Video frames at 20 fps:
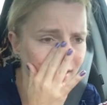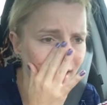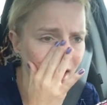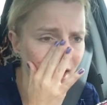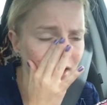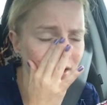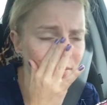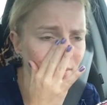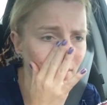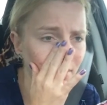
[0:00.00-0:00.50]
And I
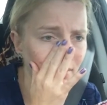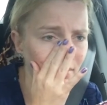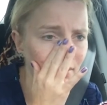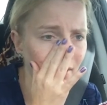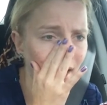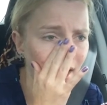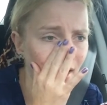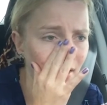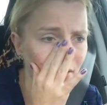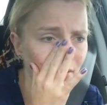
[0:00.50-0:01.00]
don't even remember
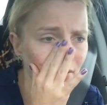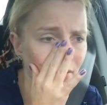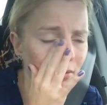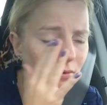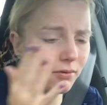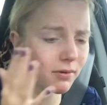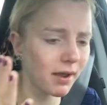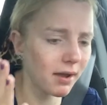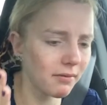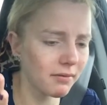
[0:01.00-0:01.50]
how
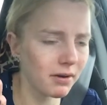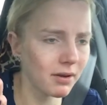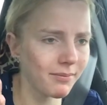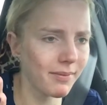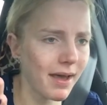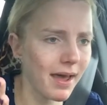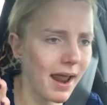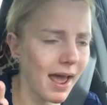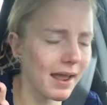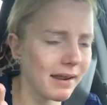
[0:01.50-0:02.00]
old I would have
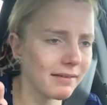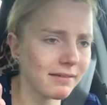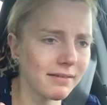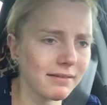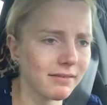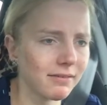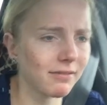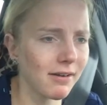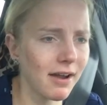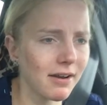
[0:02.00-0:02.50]
been. I
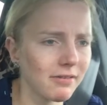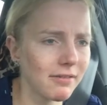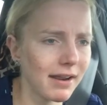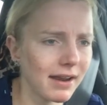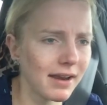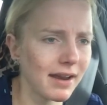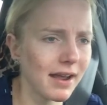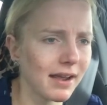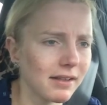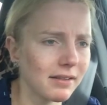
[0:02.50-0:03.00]

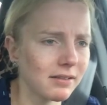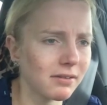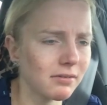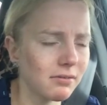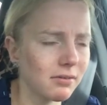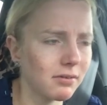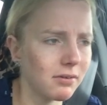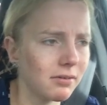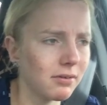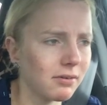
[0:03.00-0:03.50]
graduated high
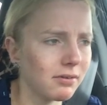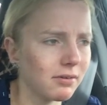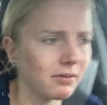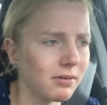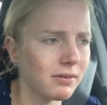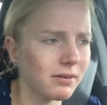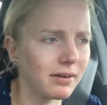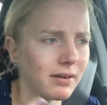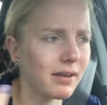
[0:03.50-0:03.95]
school.